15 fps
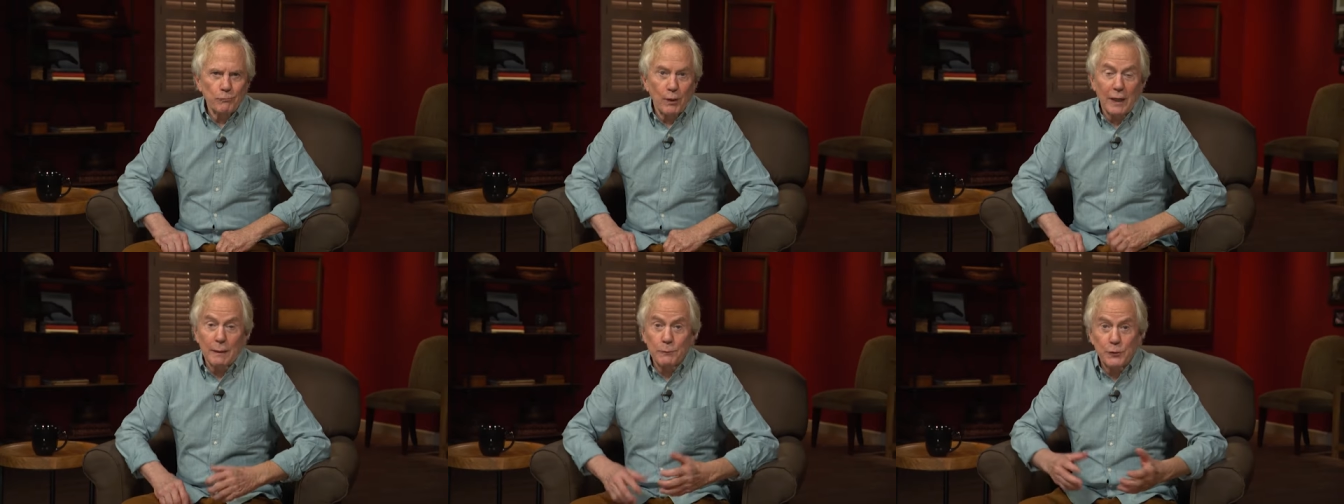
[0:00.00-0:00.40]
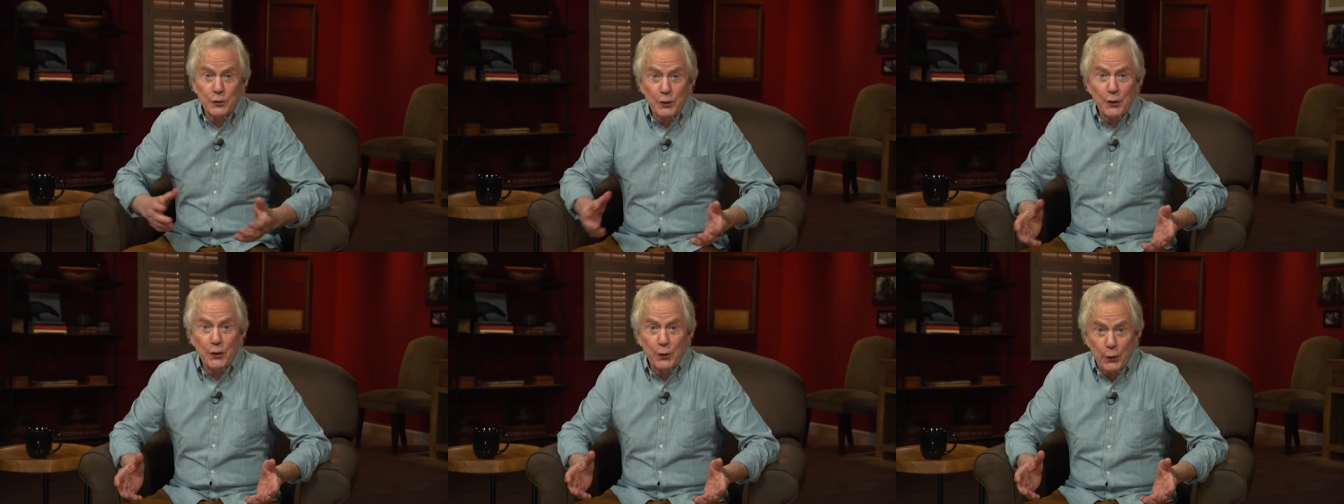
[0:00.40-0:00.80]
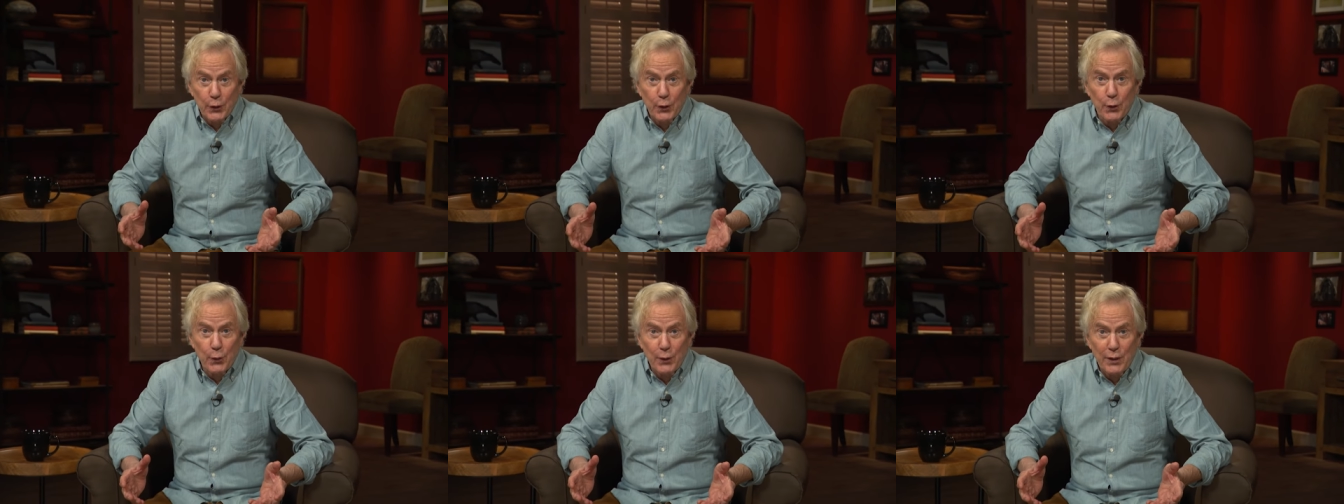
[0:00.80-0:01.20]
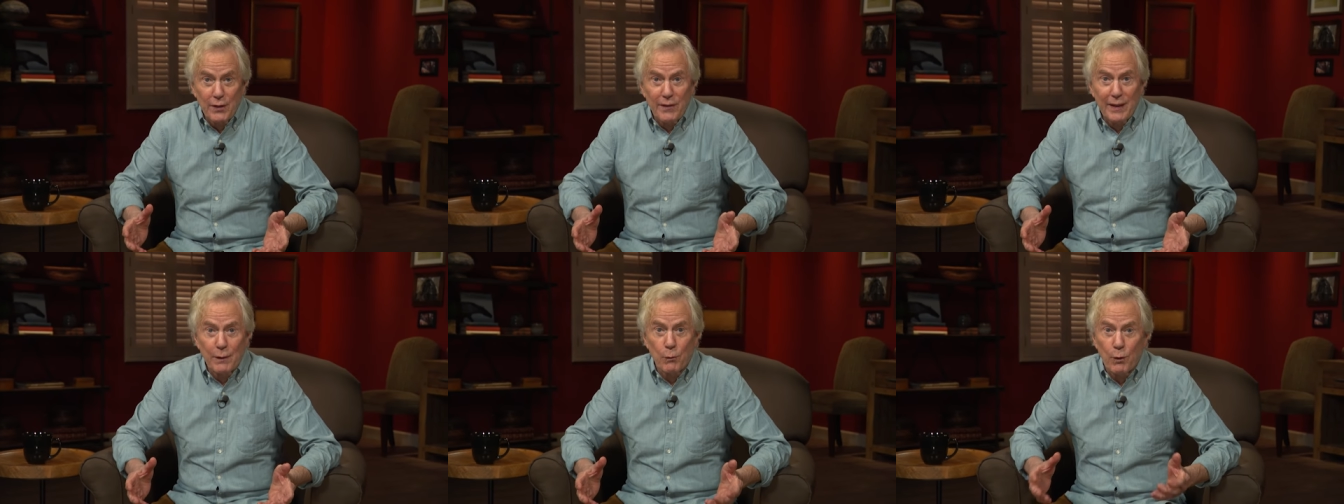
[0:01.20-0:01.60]
well, I'm sure you'd agree
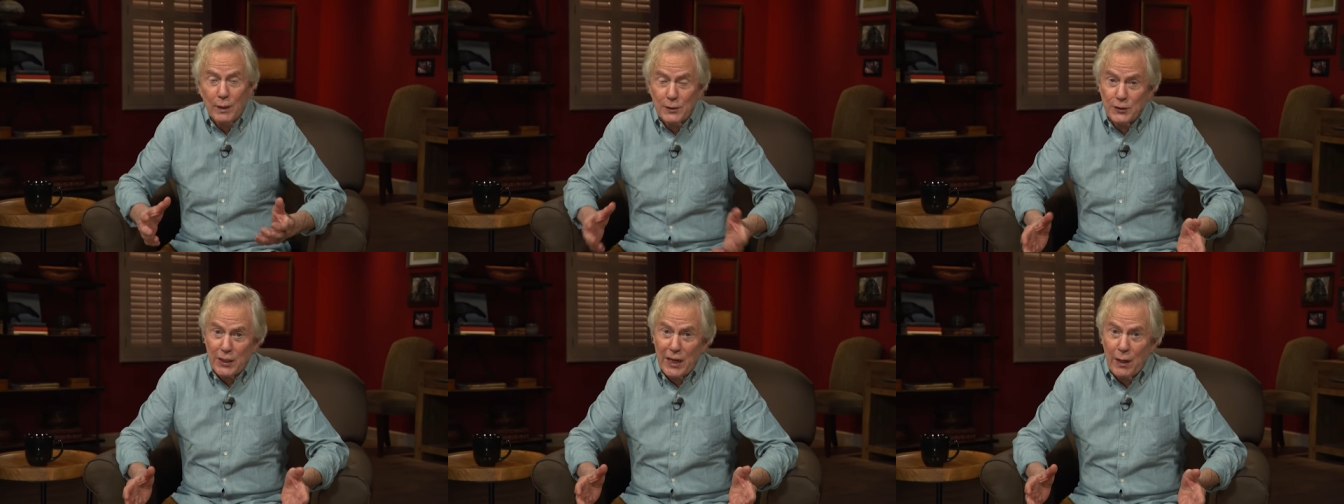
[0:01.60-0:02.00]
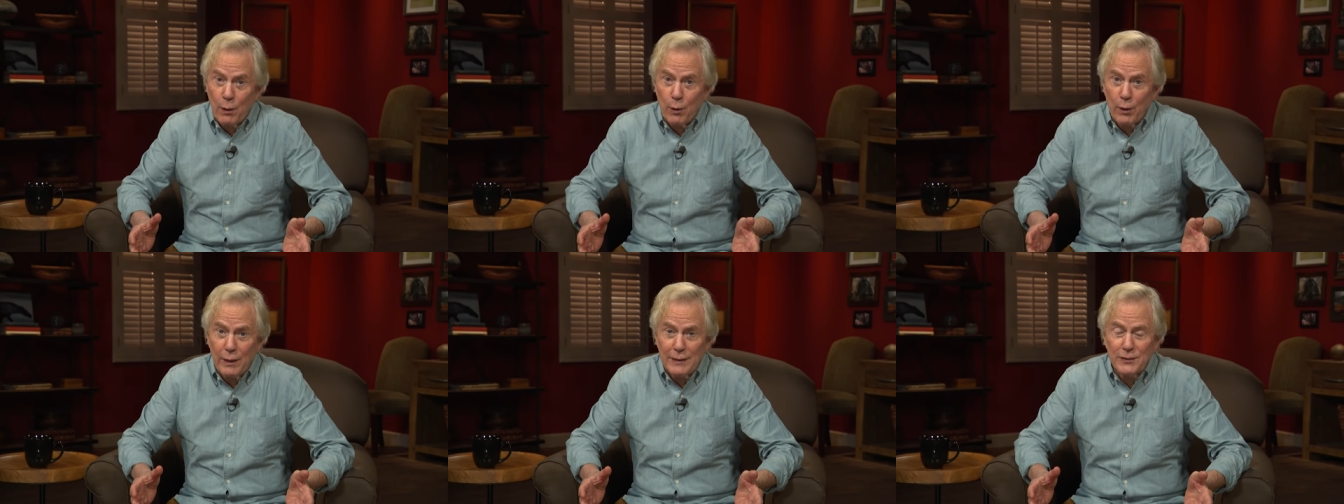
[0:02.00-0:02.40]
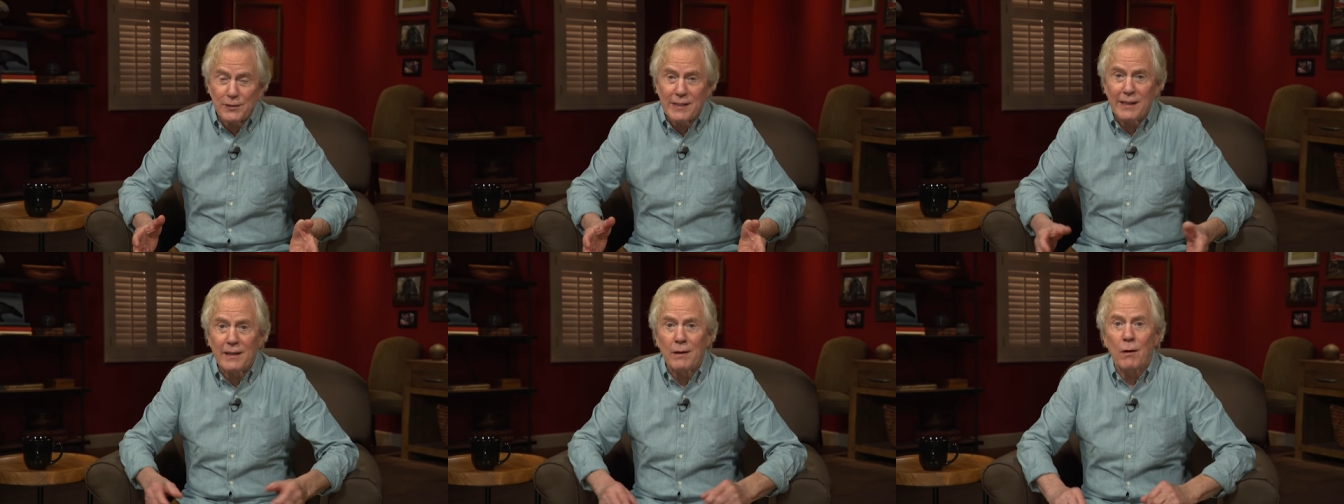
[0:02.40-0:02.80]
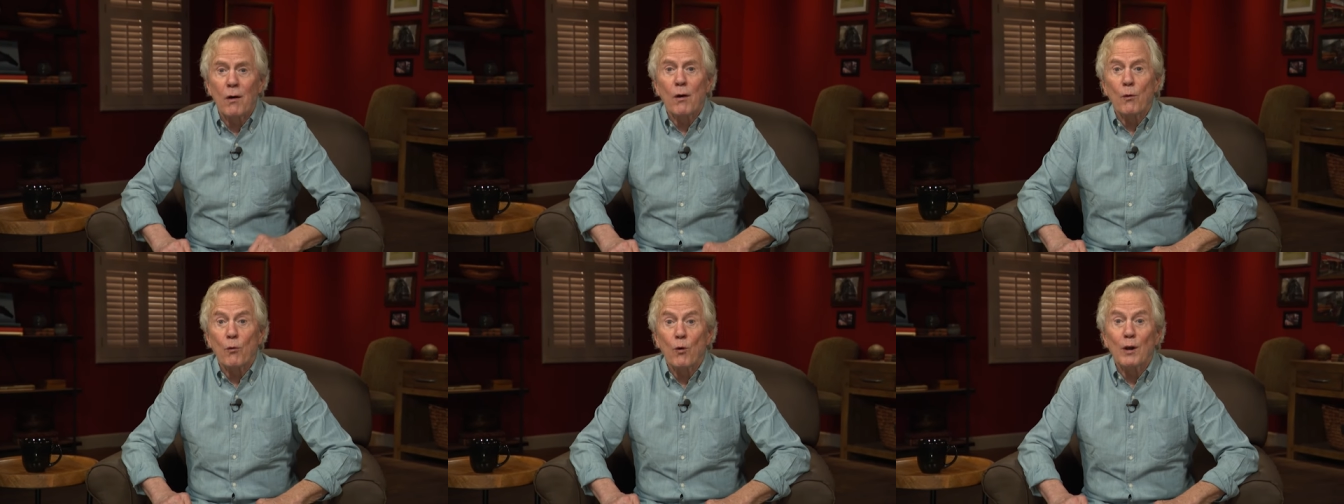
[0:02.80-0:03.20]
that rush hour is
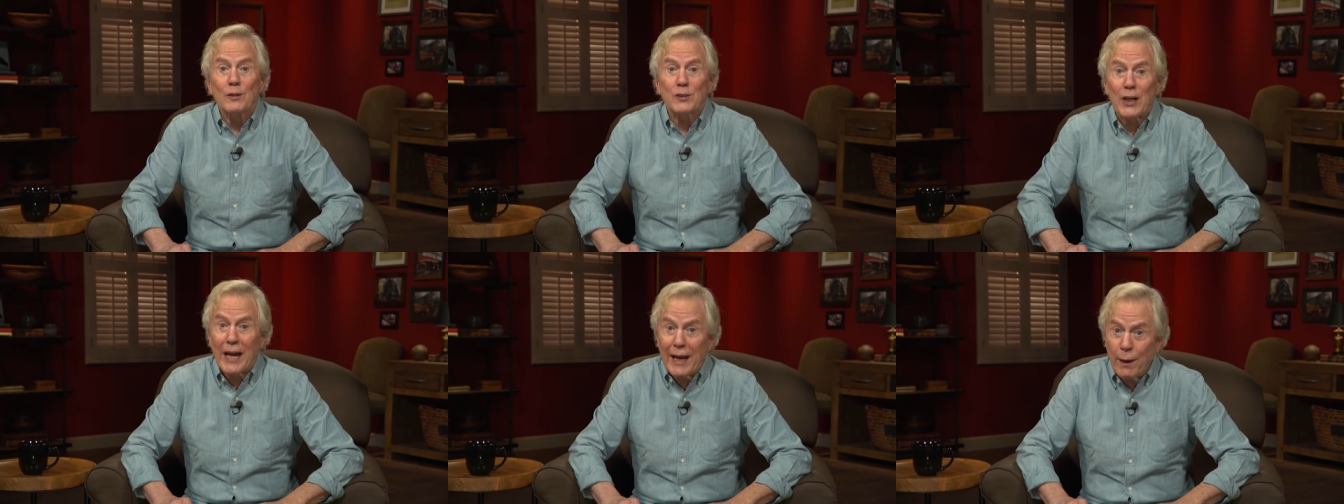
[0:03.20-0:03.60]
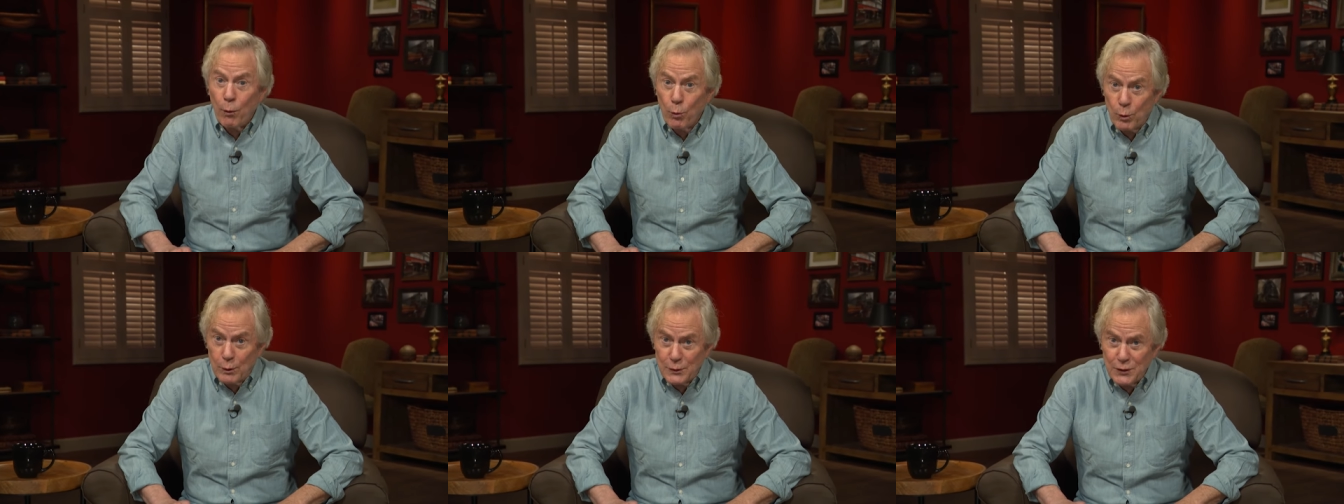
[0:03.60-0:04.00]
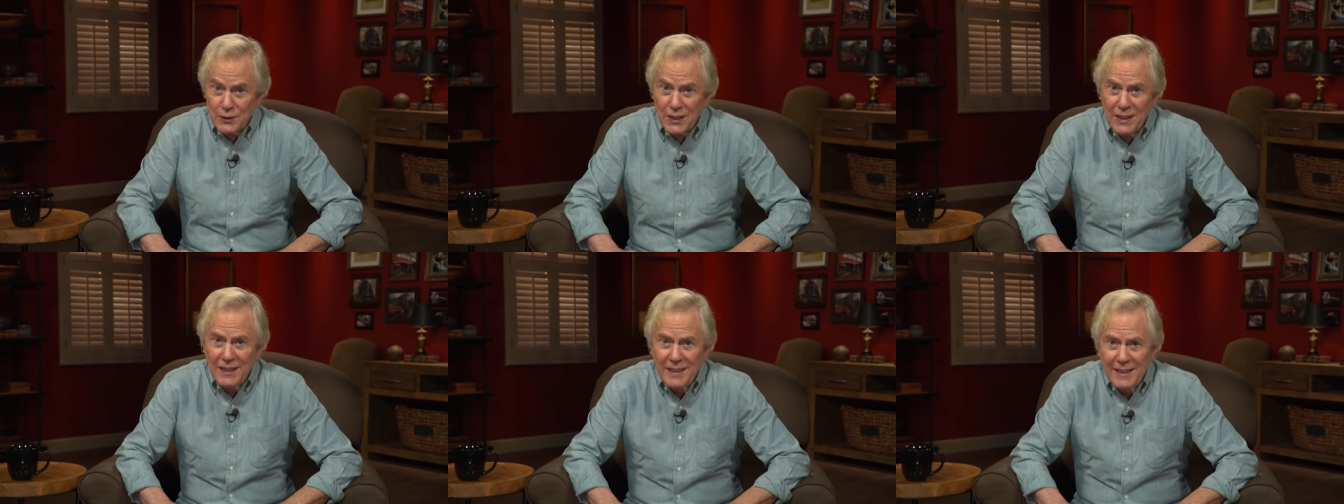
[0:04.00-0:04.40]
now rush hours.